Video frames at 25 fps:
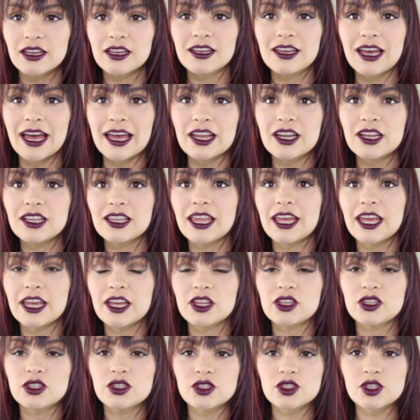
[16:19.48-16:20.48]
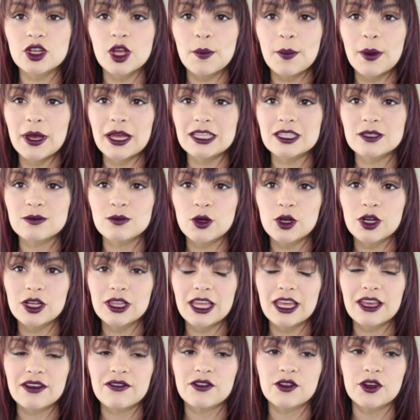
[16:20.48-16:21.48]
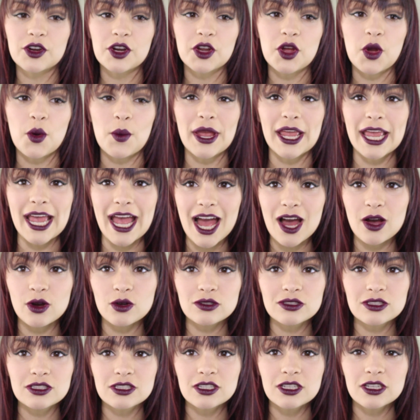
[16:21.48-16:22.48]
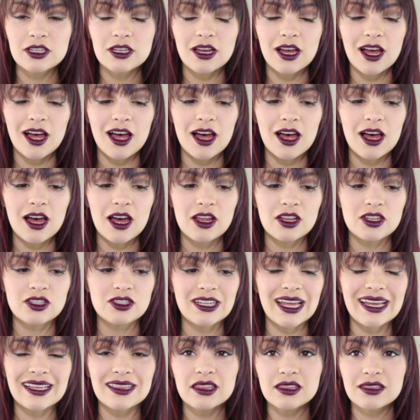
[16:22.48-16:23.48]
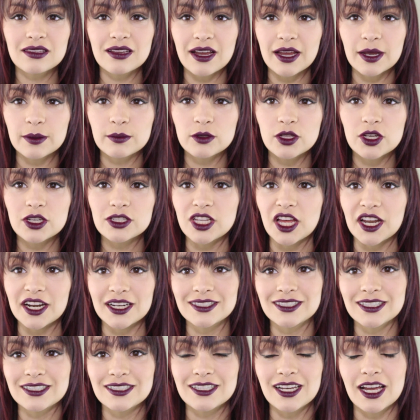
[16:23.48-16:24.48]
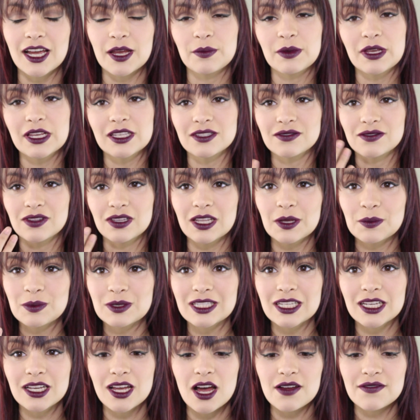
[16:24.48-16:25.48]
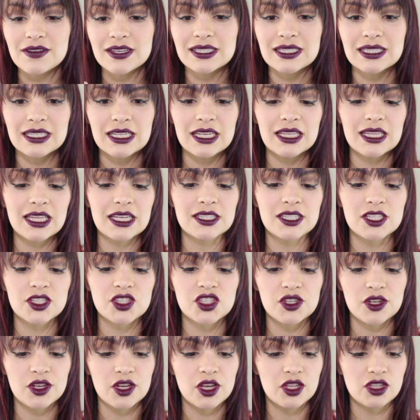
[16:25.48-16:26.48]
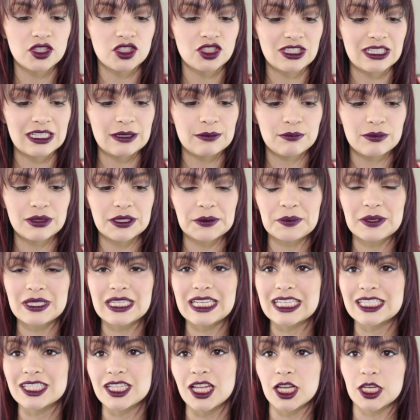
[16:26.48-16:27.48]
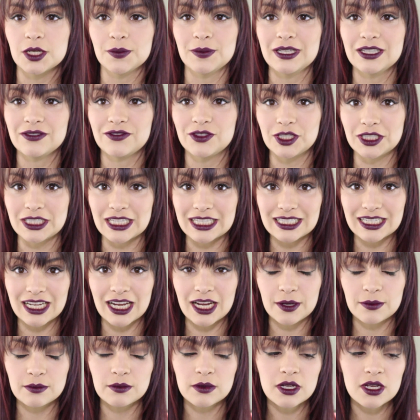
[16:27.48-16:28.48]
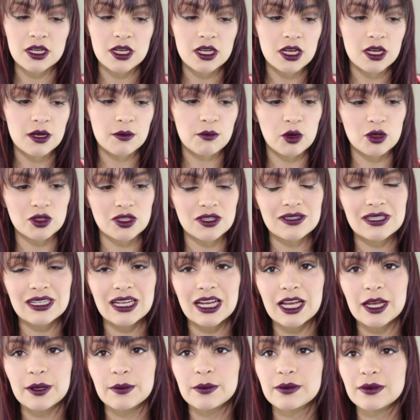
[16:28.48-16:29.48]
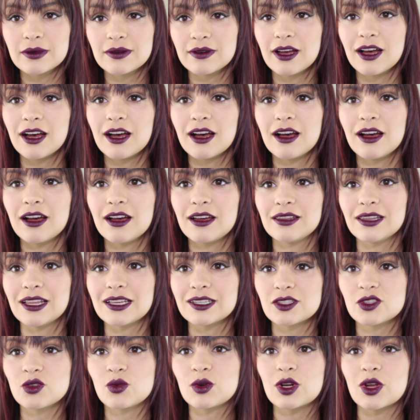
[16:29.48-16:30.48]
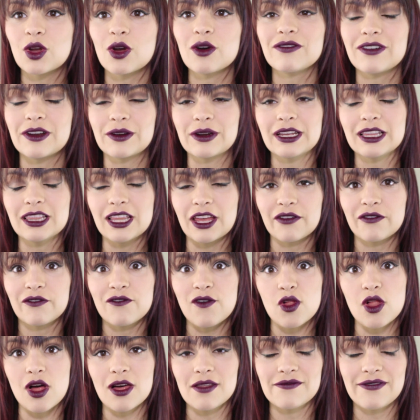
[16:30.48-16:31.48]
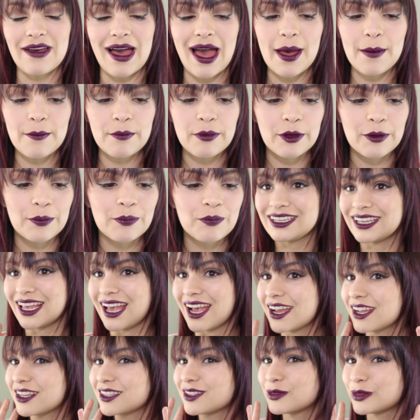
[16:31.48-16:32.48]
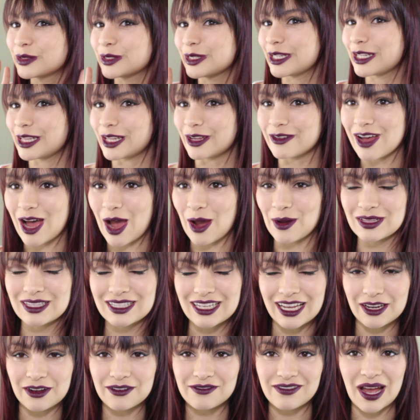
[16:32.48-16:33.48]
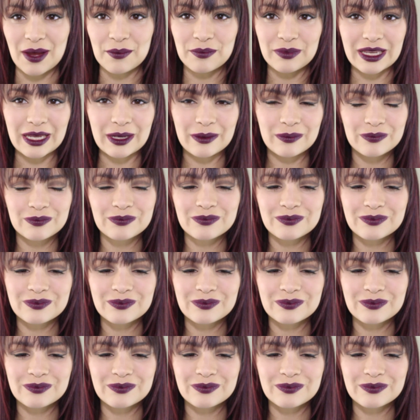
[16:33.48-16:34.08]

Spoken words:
kind of like neutral, but it's more like for going out, nighttime look, not a daytime, because of the lipstick. Obviously, like, such a deep lipstick is not gonna be for daytime most of the time, unless you want to go very like full-on vamp. Yeah, I really love how it's kind of vampy.